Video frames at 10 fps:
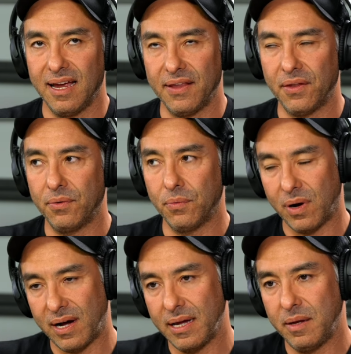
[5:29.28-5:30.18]
I don't know
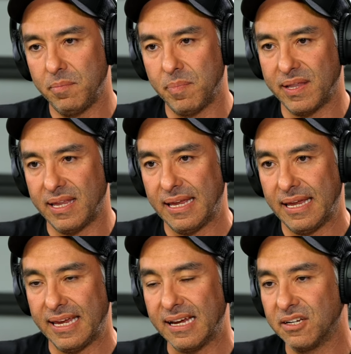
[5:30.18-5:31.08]
why, but uh,
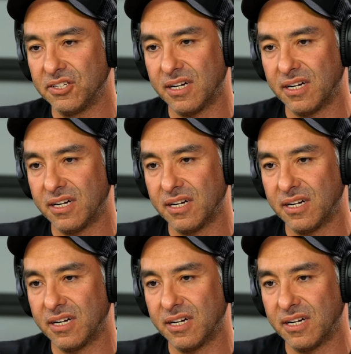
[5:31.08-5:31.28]
English